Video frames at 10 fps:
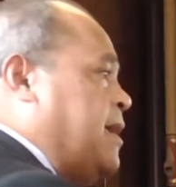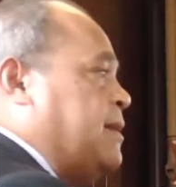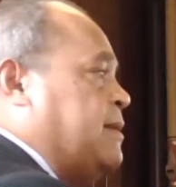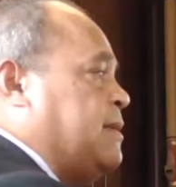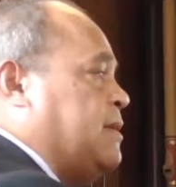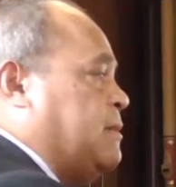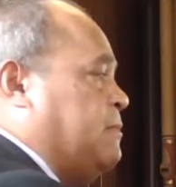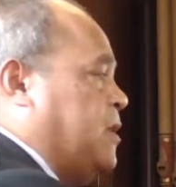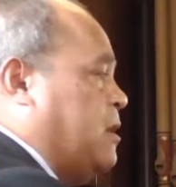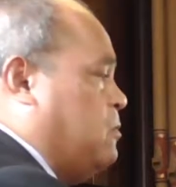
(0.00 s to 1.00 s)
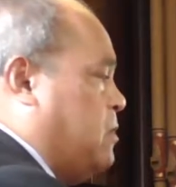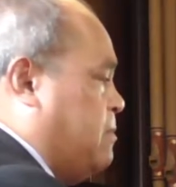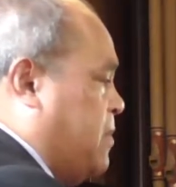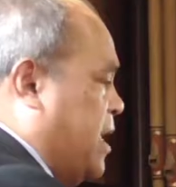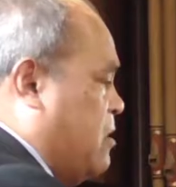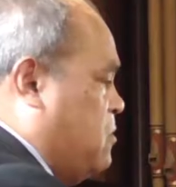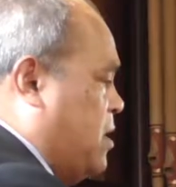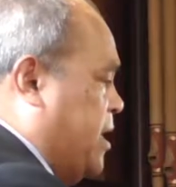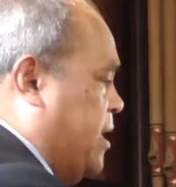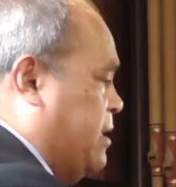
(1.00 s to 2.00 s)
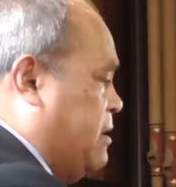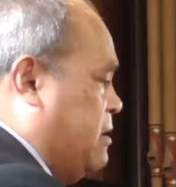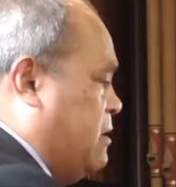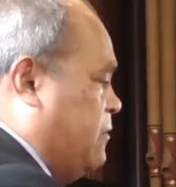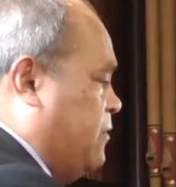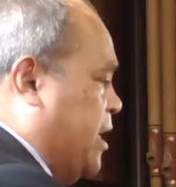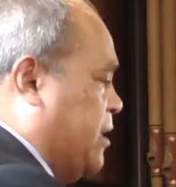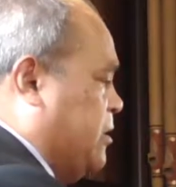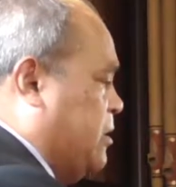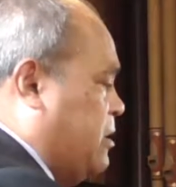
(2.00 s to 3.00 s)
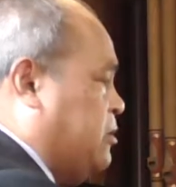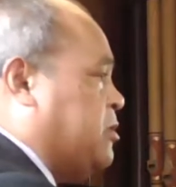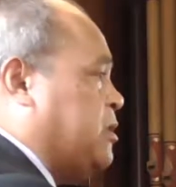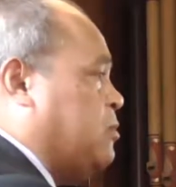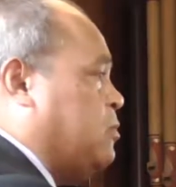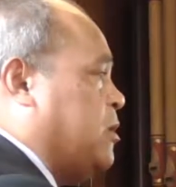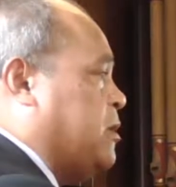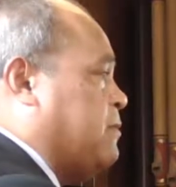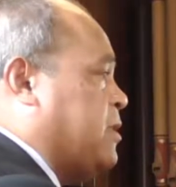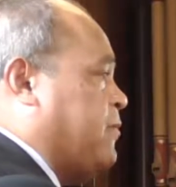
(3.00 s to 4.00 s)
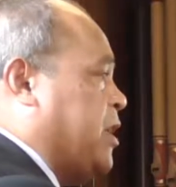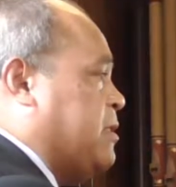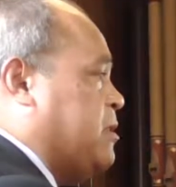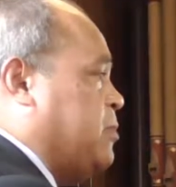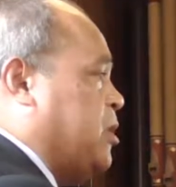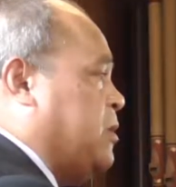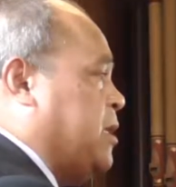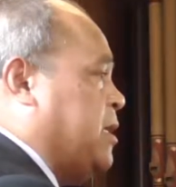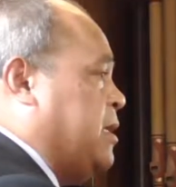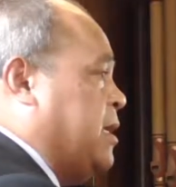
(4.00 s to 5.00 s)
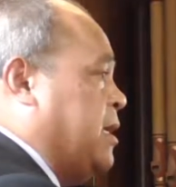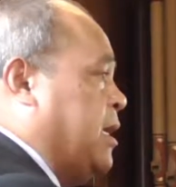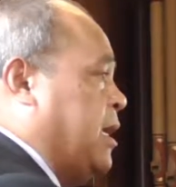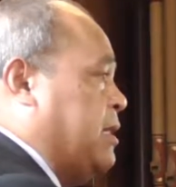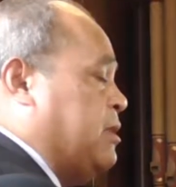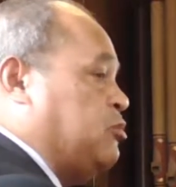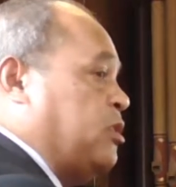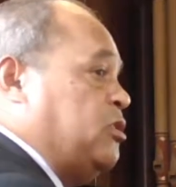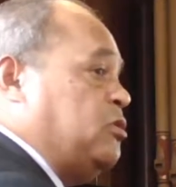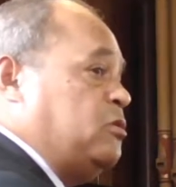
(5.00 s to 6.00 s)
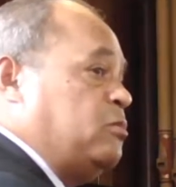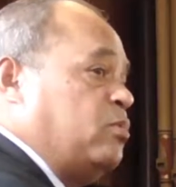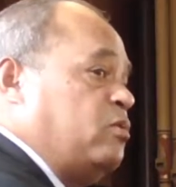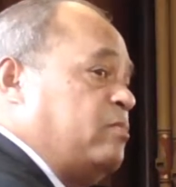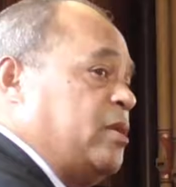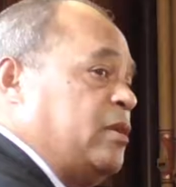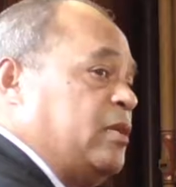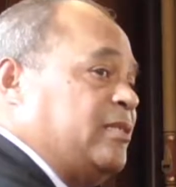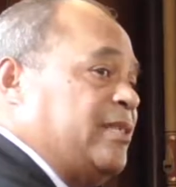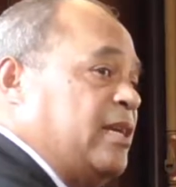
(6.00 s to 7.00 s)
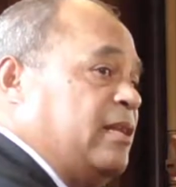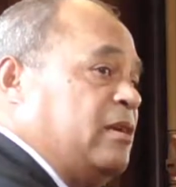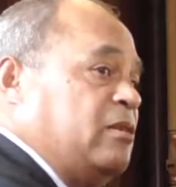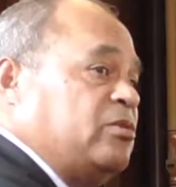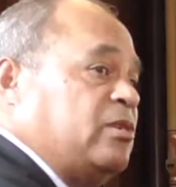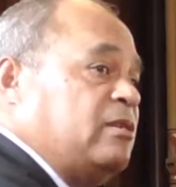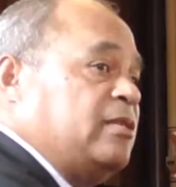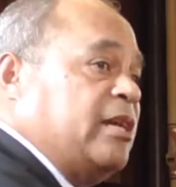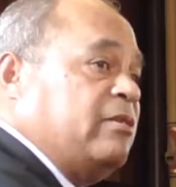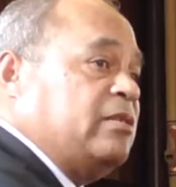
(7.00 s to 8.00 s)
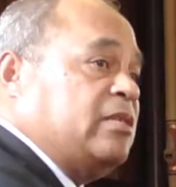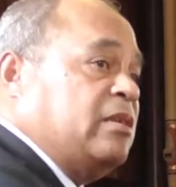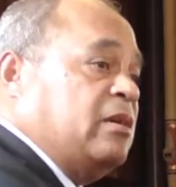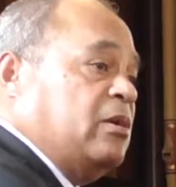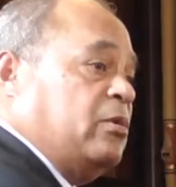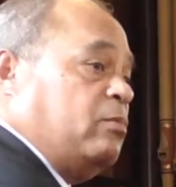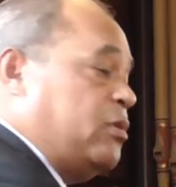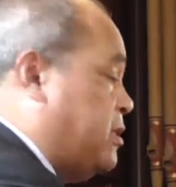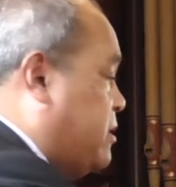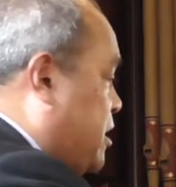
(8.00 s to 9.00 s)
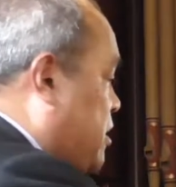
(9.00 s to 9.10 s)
that in our way of acknowledging the work of the faith community and the trade union movement and standing in solidarity with